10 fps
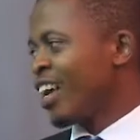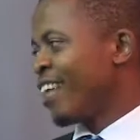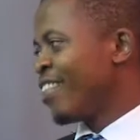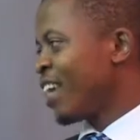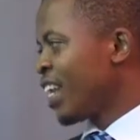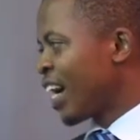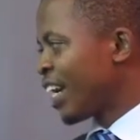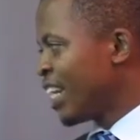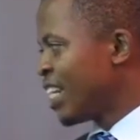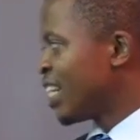And then
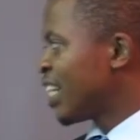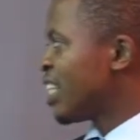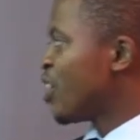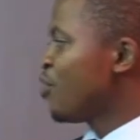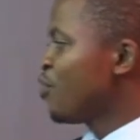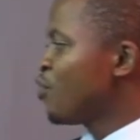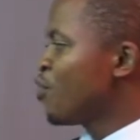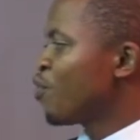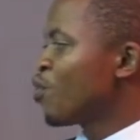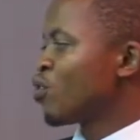again, the review
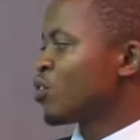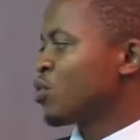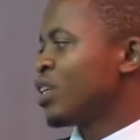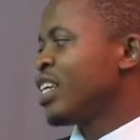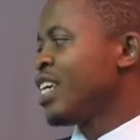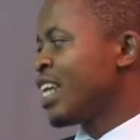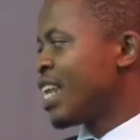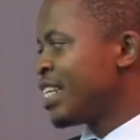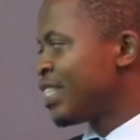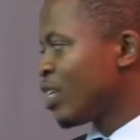focused on
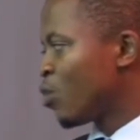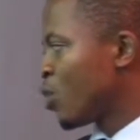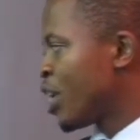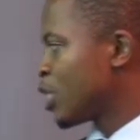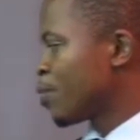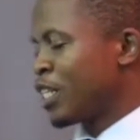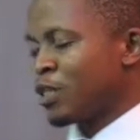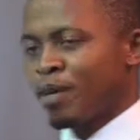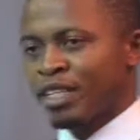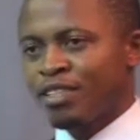e-learning stakeholders'
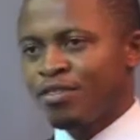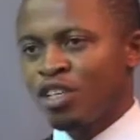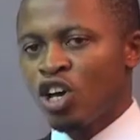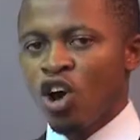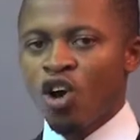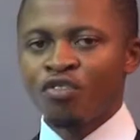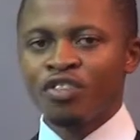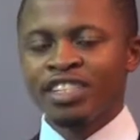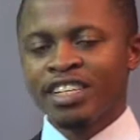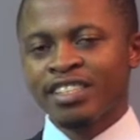perspectives of
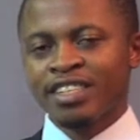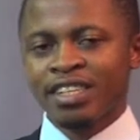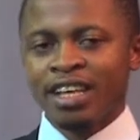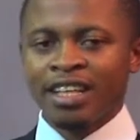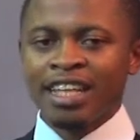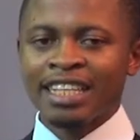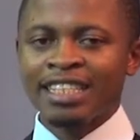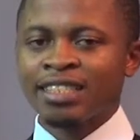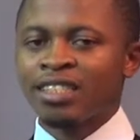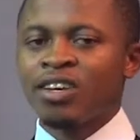researchers. That
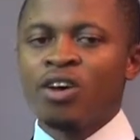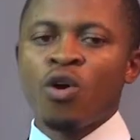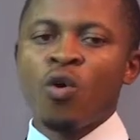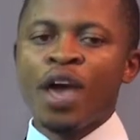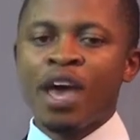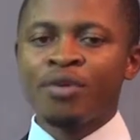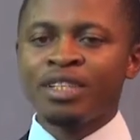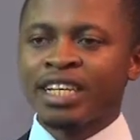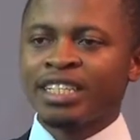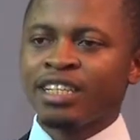is, where
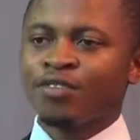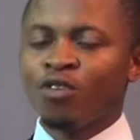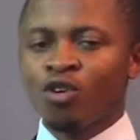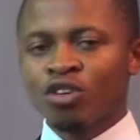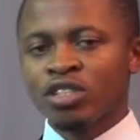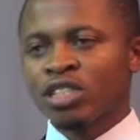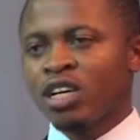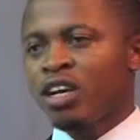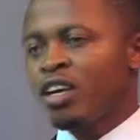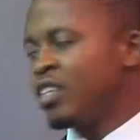researchers focused
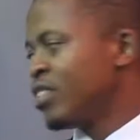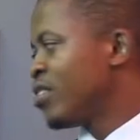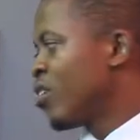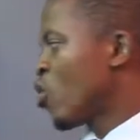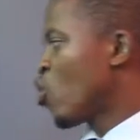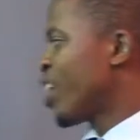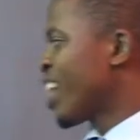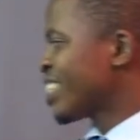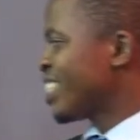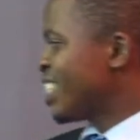in
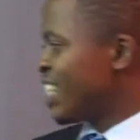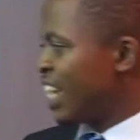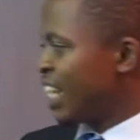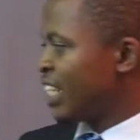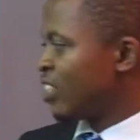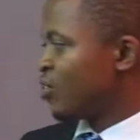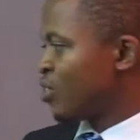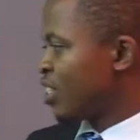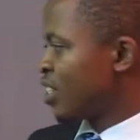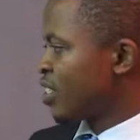conducting e-learning
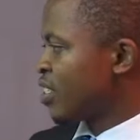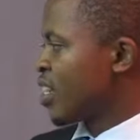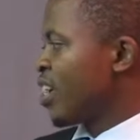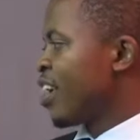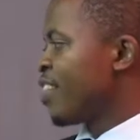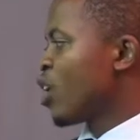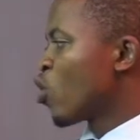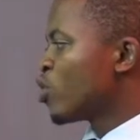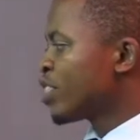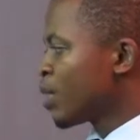researches. And then
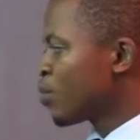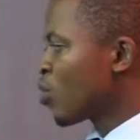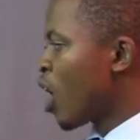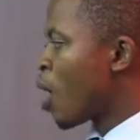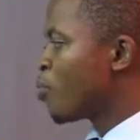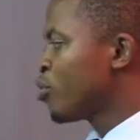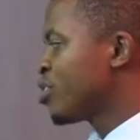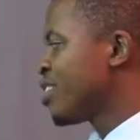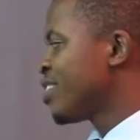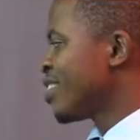conceptual
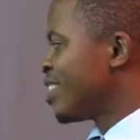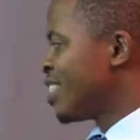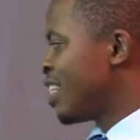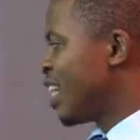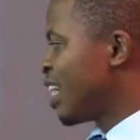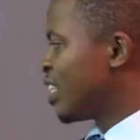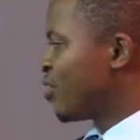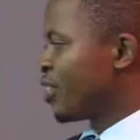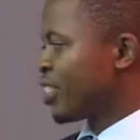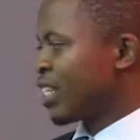approaches in e-learning
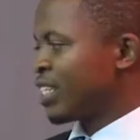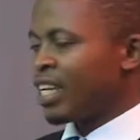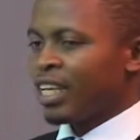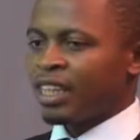research.